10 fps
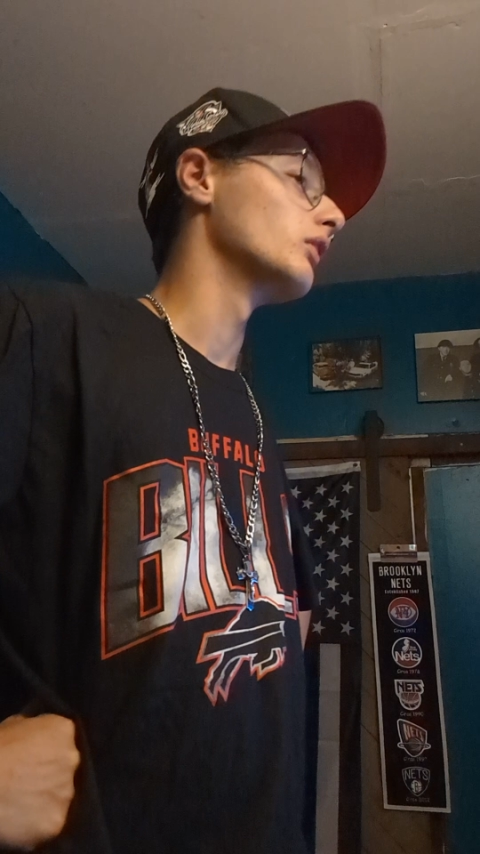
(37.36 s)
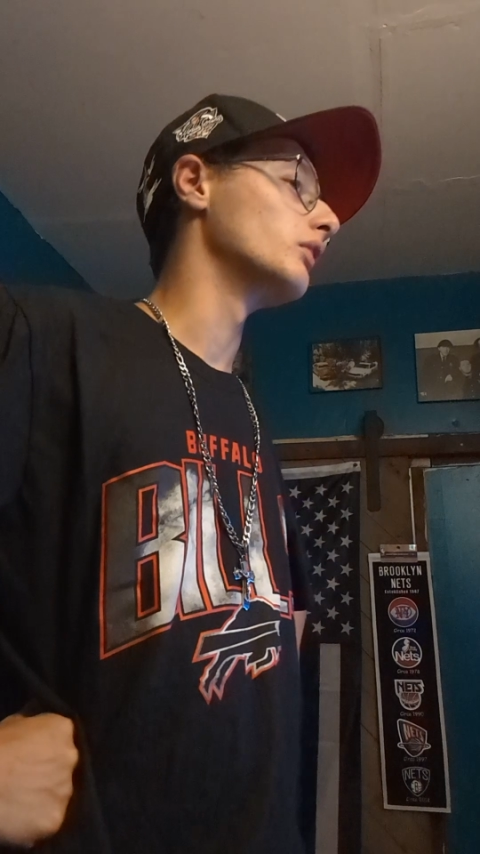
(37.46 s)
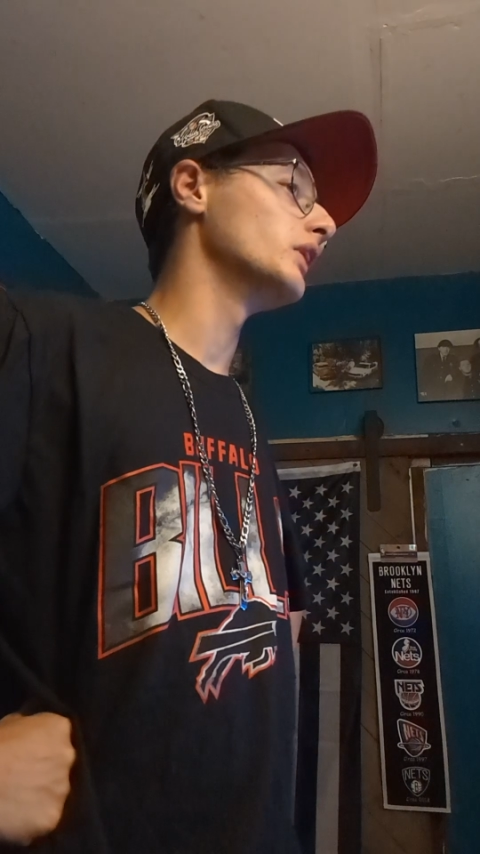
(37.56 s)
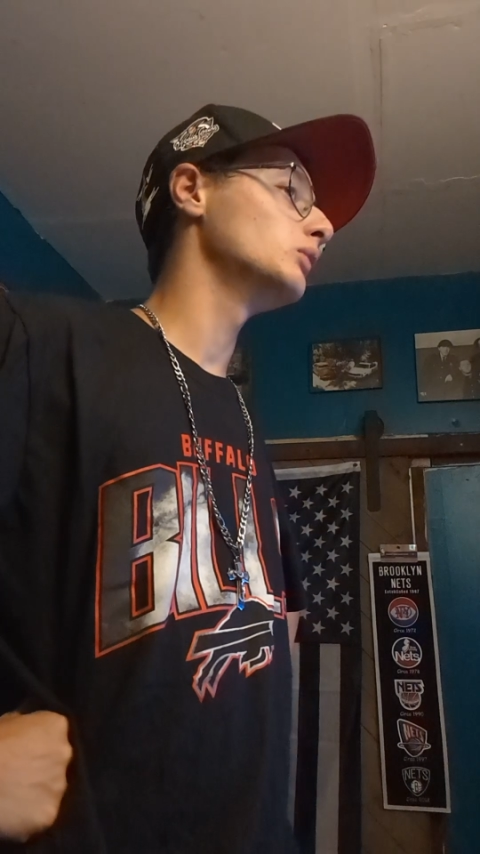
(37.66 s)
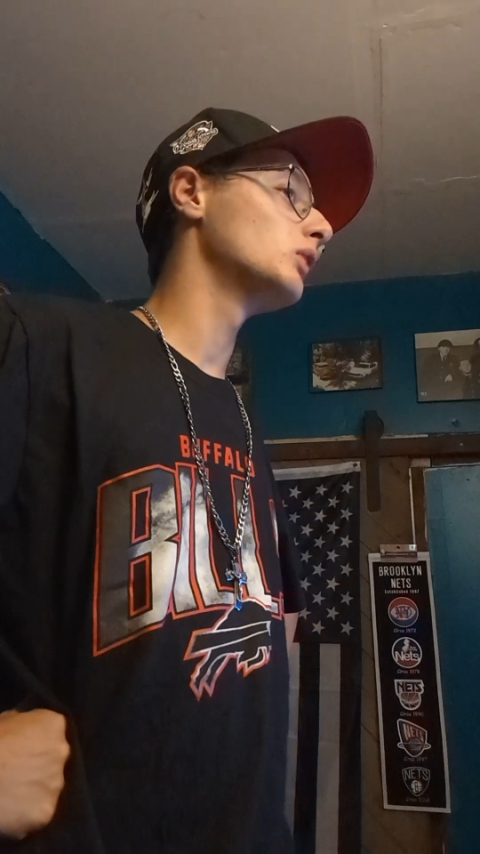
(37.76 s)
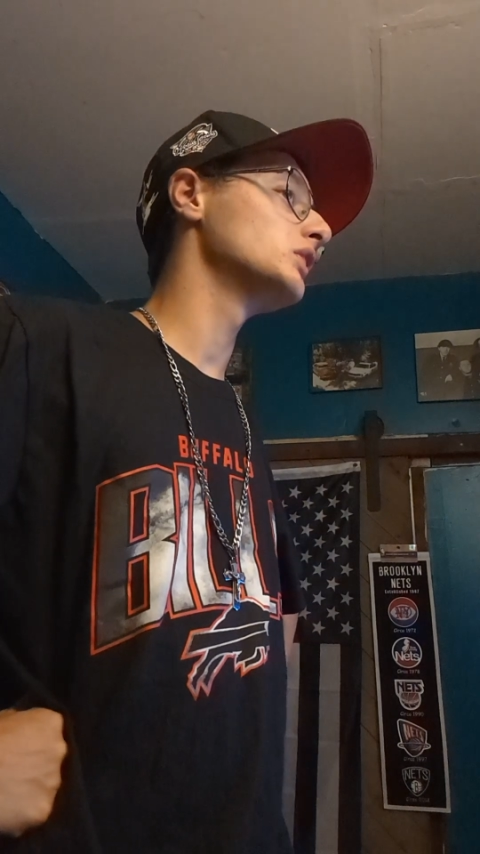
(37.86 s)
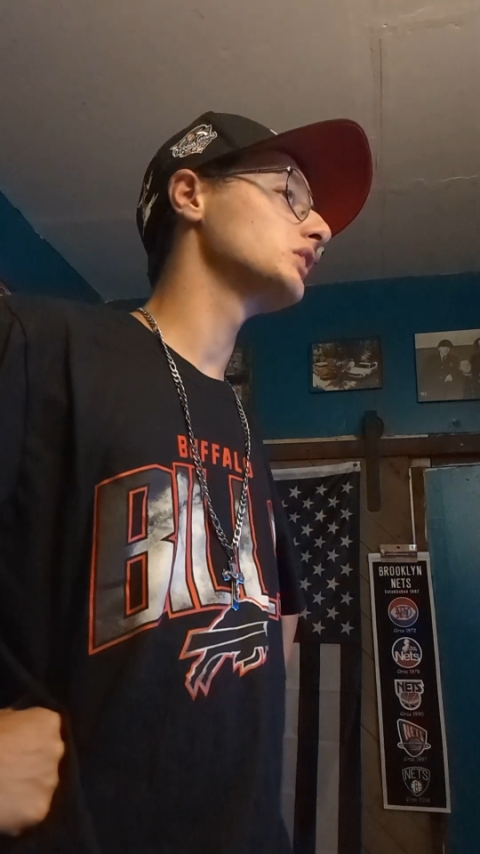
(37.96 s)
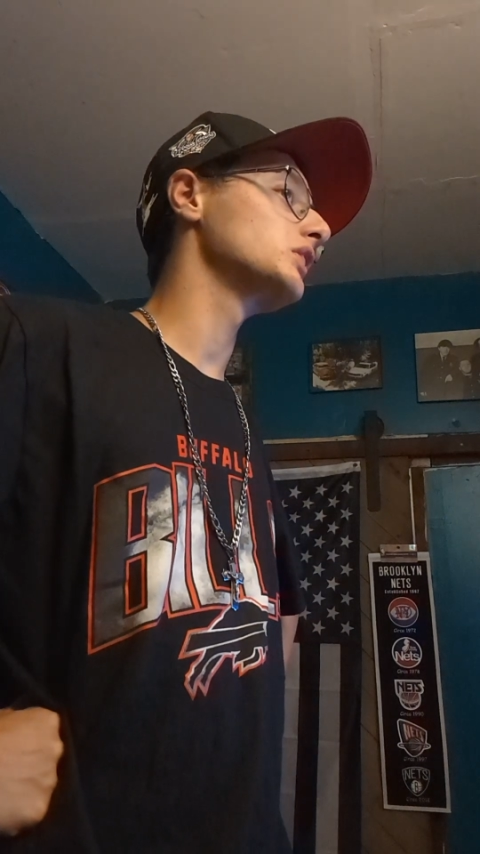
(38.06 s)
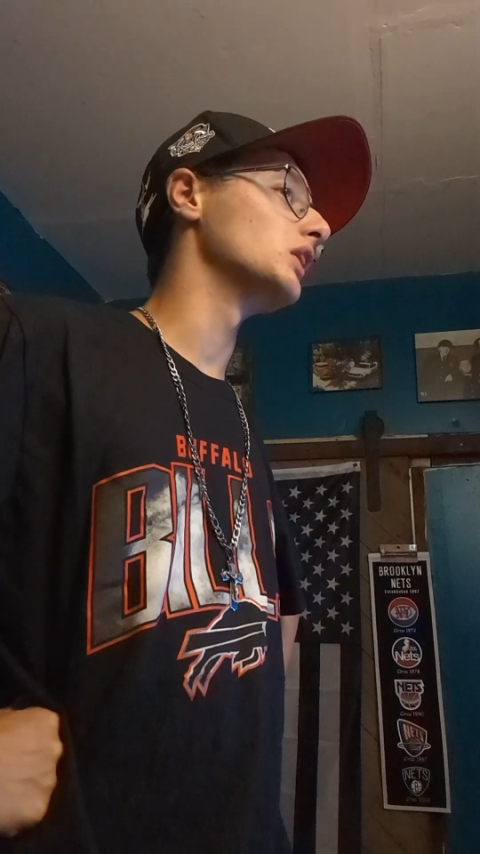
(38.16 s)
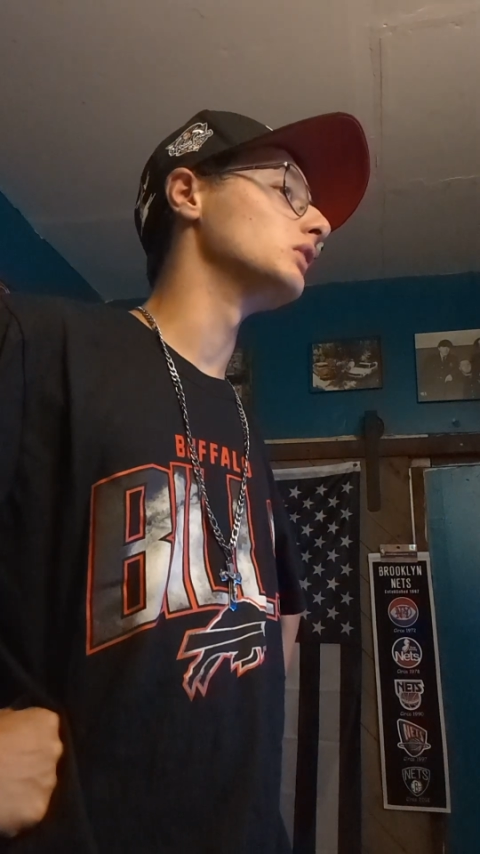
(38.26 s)
3 1
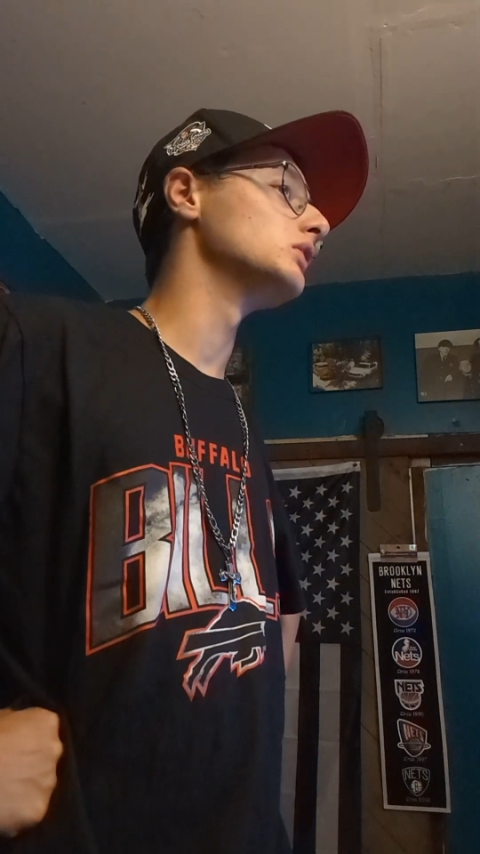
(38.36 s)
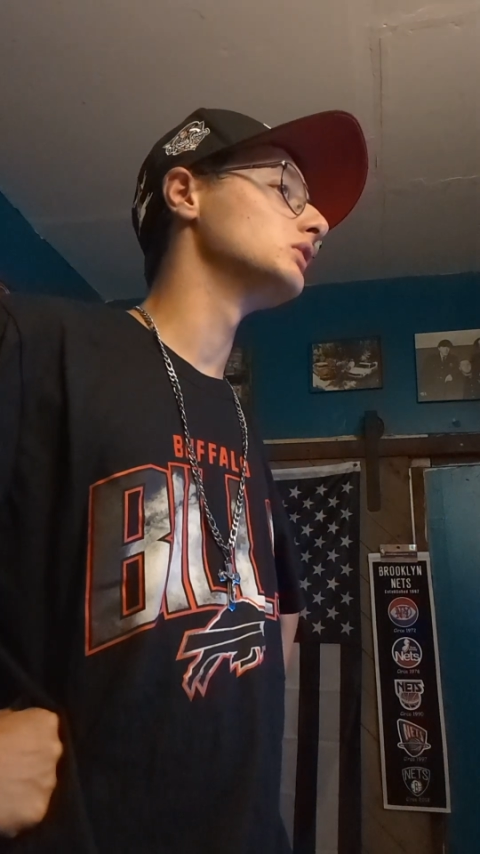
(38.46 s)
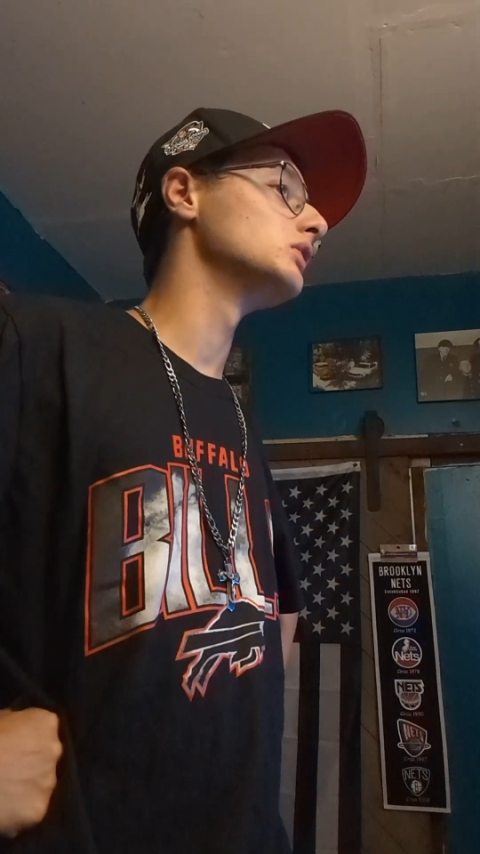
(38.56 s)
to count.